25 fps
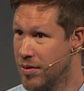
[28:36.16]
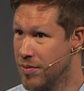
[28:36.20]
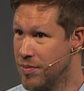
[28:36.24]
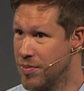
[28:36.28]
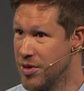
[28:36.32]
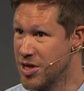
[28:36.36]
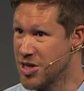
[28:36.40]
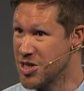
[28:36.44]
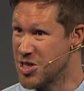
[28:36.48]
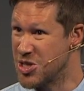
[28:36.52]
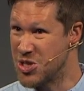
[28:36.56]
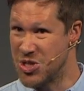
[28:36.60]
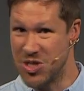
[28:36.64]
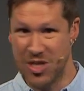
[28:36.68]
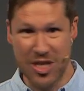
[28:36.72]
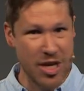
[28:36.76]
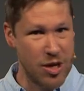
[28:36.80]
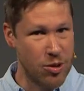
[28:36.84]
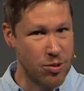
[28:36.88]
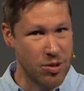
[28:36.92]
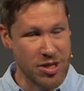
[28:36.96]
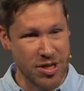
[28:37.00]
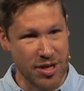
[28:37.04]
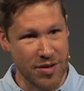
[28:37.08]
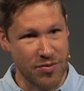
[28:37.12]
Because
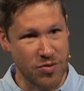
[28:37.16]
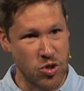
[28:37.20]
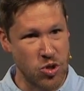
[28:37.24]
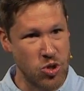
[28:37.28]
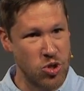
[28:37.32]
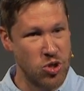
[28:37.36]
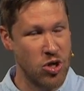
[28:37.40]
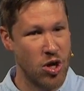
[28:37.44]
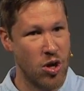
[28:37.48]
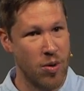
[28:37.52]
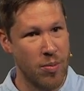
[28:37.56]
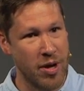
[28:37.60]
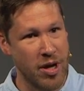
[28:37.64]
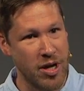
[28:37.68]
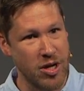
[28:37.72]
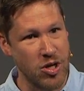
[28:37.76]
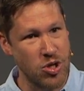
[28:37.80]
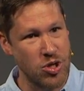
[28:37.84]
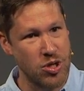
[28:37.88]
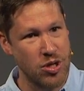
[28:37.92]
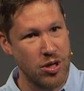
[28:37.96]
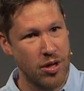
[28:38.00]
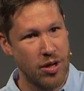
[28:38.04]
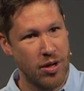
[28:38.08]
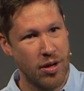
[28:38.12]
secrets have so
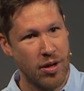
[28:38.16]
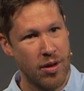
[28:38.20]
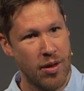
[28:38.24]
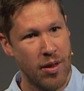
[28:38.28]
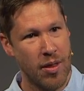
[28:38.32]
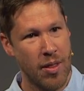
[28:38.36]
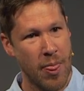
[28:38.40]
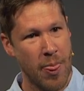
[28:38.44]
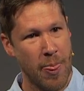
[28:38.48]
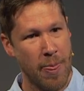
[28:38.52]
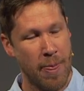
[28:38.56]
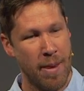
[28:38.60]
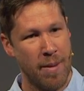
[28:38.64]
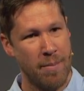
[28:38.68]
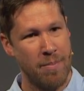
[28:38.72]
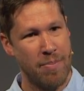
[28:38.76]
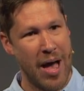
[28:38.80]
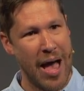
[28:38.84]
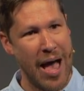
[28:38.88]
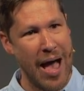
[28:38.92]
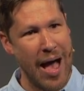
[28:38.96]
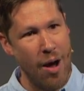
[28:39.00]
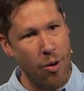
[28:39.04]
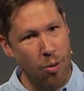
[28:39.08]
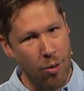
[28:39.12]
much
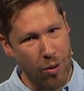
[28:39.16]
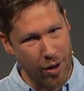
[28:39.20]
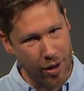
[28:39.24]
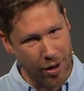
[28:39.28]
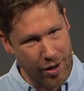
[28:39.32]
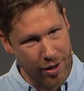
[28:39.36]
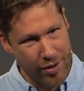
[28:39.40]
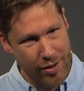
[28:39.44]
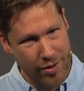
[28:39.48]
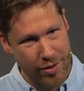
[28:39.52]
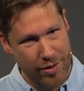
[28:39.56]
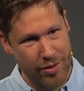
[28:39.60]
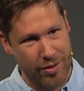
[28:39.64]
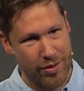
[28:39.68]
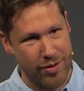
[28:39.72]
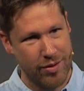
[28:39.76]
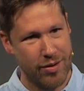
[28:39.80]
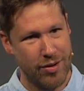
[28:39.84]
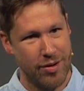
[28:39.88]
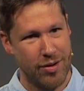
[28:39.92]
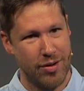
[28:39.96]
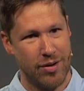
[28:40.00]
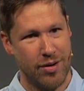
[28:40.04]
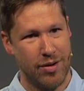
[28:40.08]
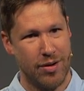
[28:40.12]
power
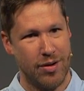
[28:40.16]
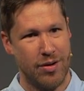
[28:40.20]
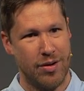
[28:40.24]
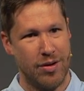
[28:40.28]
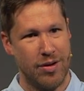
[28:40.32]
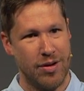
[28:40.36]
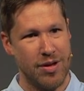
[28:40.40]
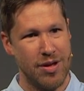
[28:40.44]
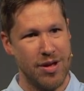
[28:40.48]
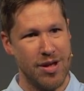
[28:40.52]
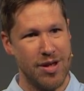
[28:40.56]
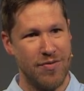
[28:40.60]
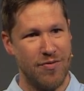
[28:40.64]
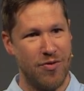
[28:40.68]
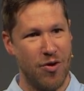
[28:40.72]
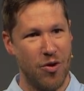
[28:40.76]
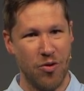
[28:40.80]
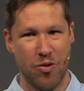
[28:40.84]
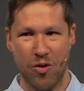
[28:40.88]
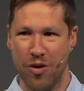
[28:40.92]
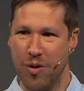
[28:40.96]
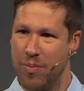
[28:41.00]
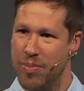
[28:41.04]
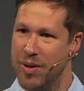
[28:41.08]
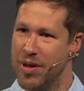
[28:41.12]
and
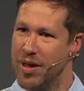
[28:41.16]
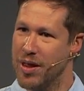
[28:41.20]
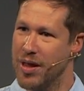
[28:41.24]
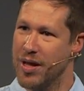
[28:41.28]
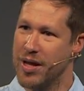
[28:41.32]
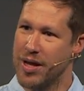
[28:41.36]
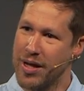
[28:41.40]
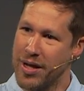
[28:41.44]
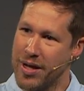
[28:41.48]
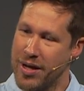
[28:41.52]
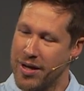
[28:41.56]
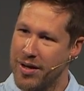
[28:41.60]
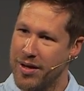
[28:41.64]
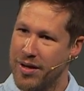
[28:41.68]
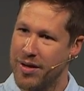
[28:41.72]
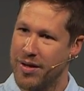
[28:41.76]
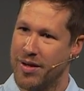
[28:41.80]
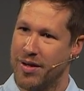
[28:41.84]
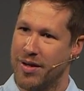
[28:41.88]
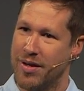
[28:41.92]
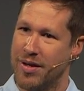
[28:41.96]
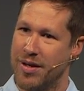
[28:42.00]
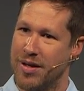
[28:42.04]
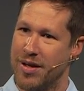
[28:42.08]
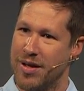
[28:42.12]
vulnerability
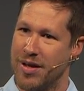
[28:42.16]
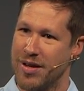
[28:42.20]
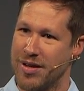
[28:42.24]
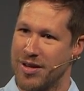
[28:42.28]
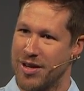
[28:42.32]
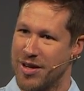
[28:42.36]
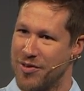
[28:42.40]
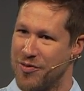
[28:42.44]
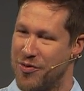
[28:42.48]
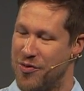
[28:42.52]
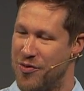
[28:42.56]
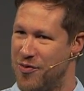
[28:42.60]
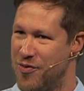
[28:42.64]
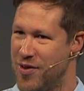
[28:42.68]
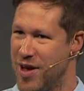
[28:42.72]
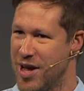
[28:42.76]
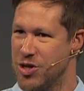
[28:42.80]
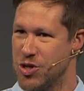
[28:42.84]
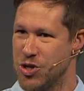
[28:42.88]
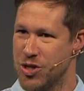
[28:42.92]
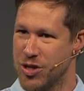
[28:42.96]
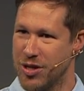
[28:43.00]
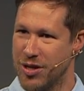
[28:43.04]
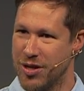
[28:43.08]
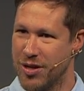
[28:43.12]
and
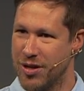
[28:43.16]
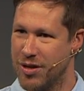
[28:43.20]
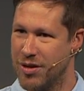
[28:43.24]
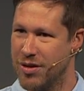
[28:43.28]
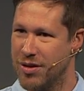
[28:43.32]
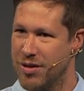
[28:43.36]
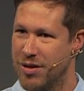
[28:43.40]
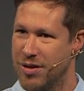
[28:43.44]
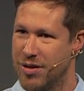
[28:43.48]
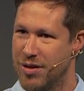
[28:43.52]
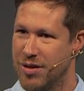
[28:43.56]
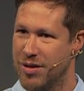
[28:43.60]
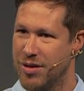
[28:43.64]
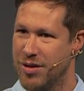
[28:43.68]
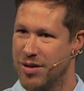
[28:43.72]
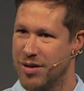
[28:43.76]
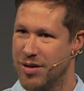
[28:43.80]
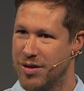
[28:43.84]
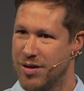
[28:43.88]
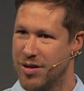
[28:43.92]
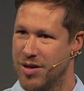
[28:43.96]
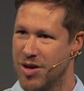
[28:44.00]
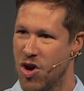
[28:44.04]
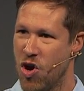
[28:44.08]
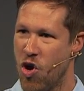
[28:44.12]
confession
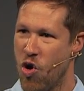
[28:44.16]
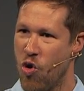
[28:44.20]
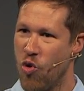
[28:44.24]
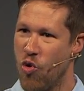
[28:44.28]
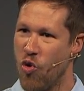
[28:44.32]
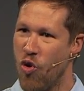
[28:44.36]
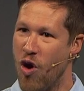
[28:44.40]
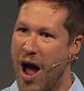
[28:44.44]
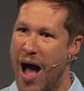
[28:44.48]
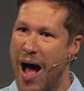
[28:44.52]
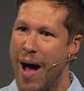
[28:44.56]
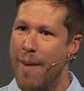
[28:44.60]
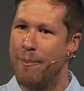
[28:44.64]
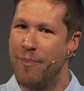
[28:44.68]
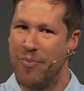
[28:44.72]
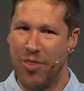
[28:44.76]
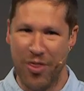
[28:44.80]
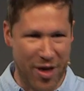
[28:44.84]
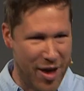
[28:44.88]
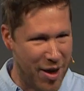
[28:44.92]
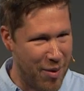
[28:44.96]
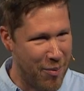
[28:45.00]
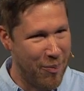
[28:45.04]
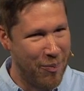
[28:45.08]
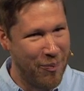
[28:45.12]
rob
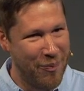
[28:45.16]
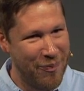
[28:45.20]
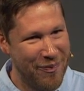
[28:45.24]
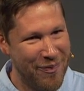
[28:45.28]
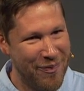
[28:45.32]
them